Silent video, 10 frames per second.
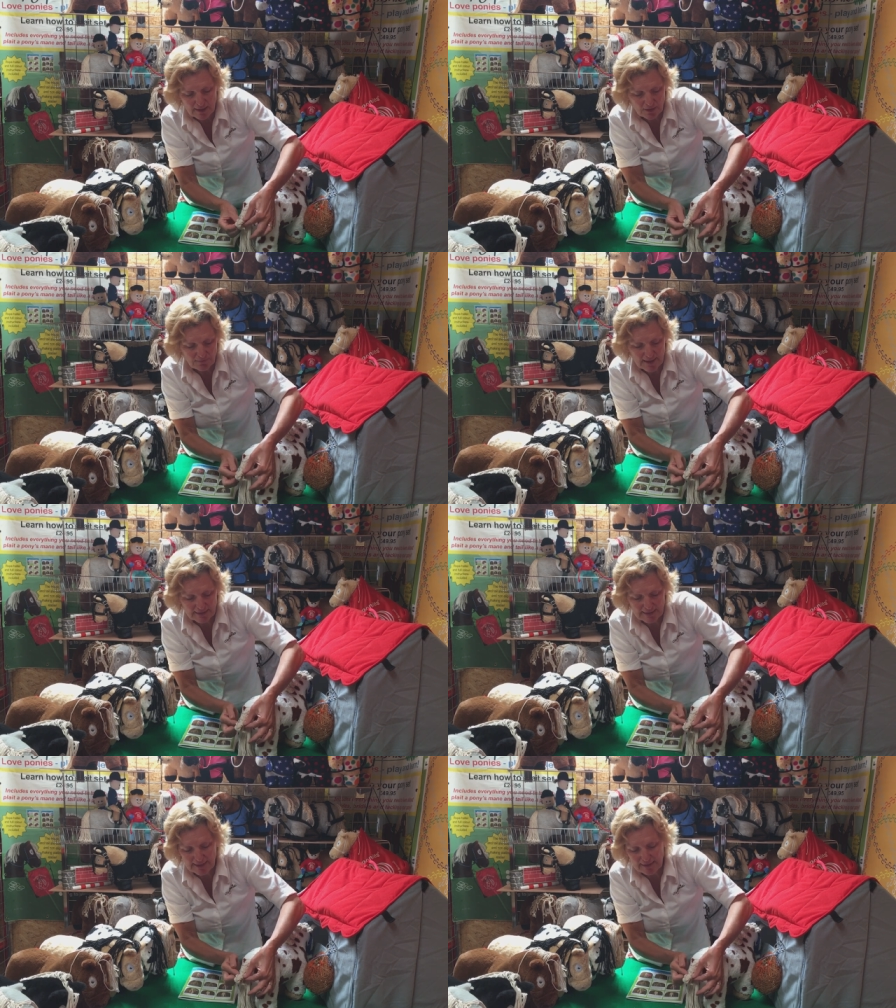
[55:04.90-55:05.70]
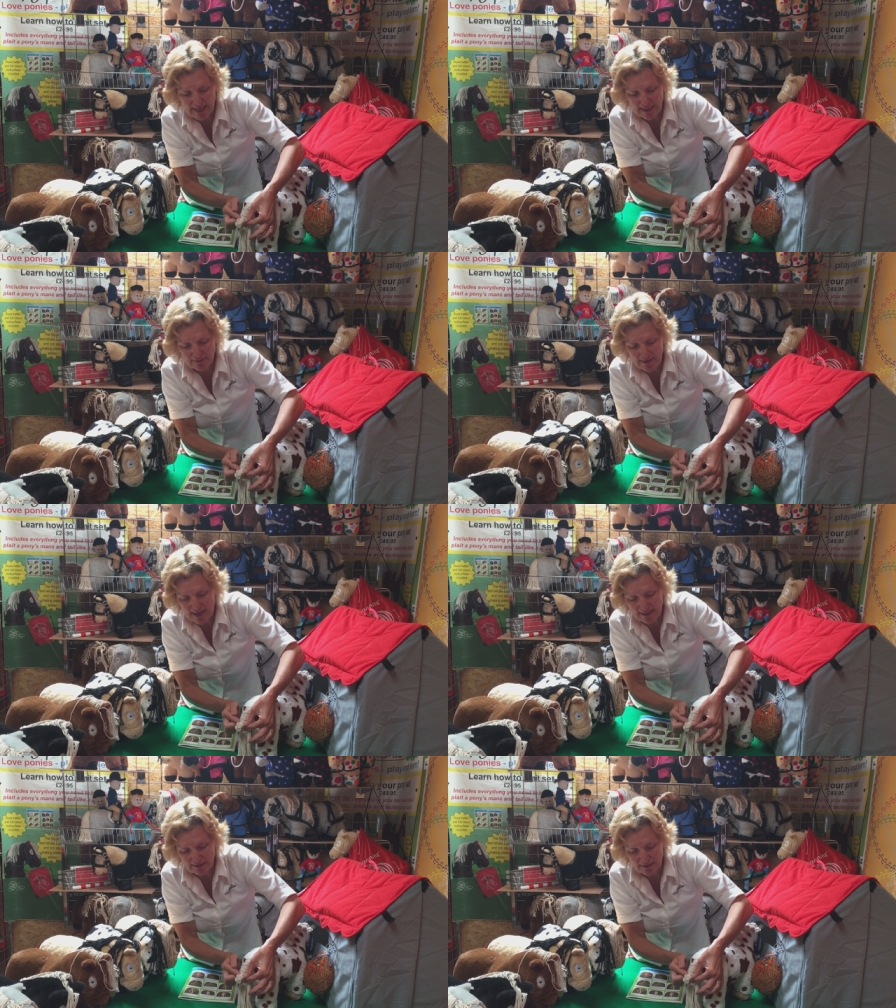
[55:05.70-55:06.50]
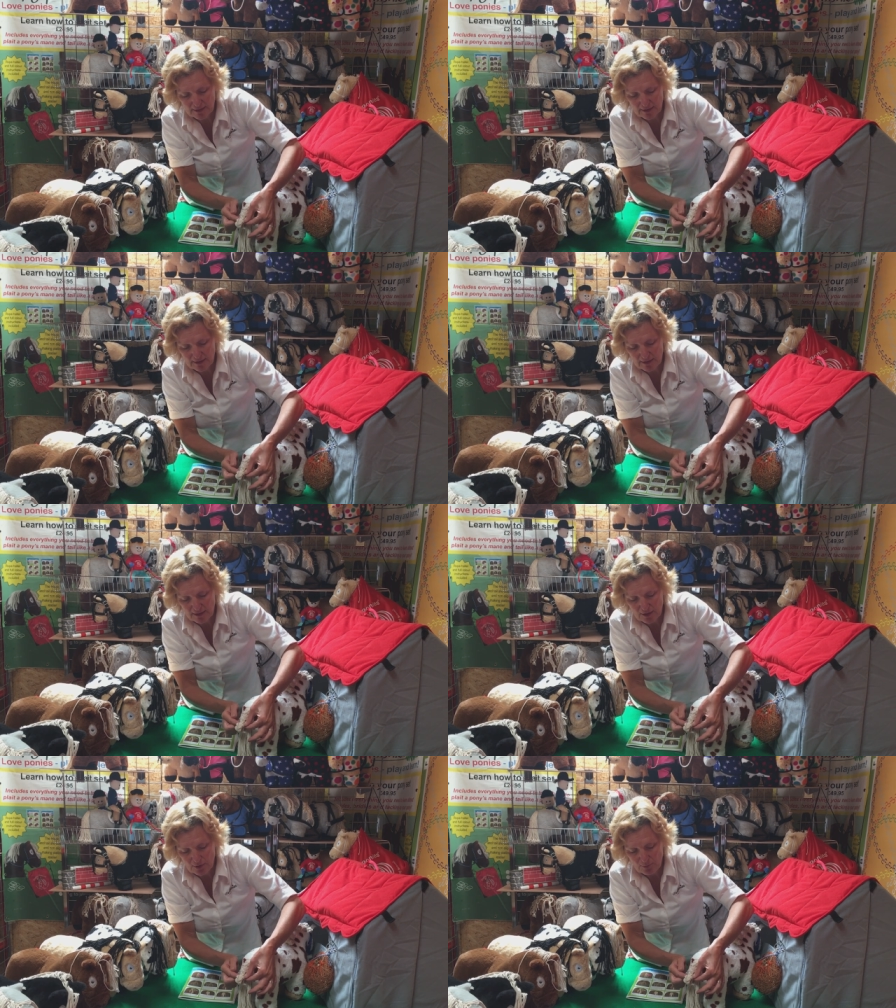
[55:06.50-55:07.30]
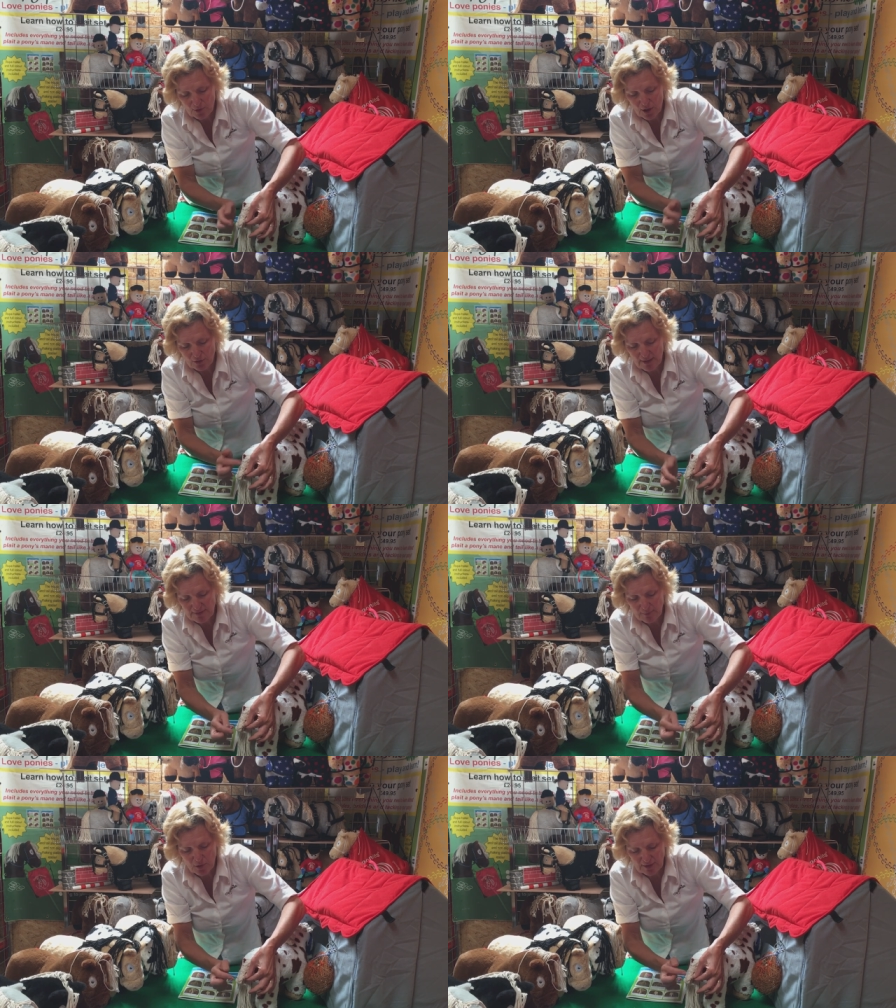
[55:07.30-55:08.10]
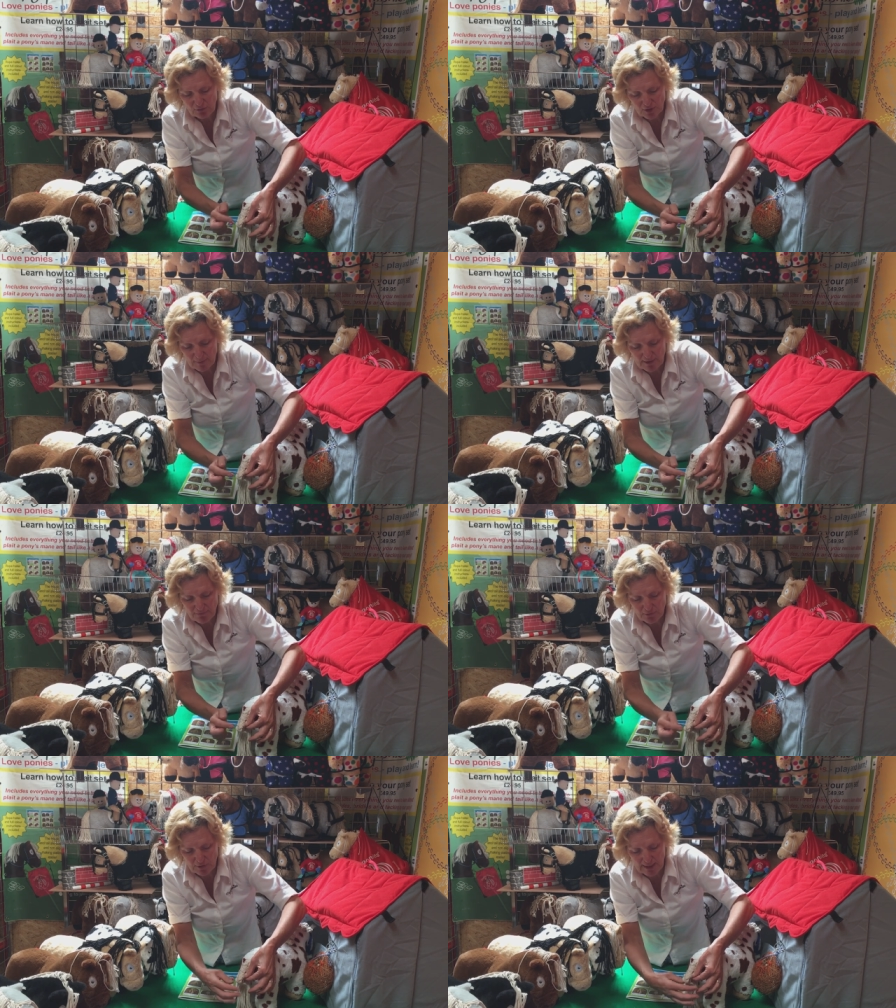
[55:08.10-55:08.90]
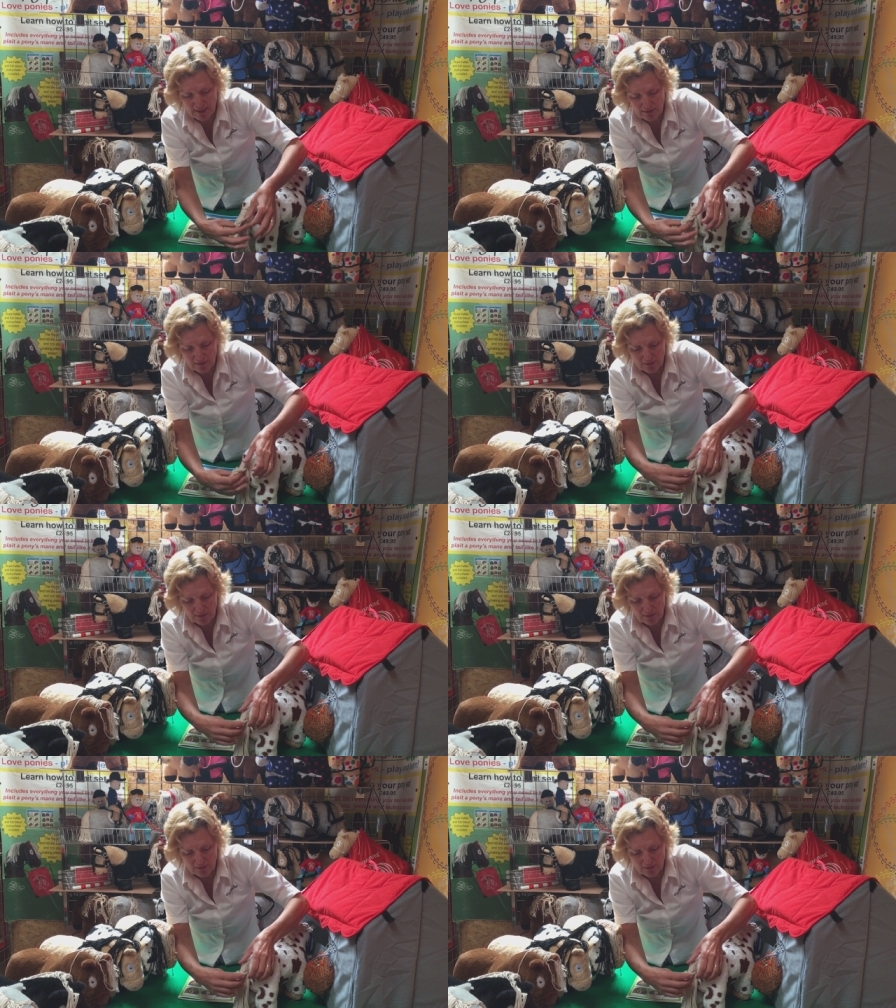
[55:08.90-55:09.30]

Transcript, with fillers: and you'd fasten it like that. But on Crafty Pony it looks a bit funny.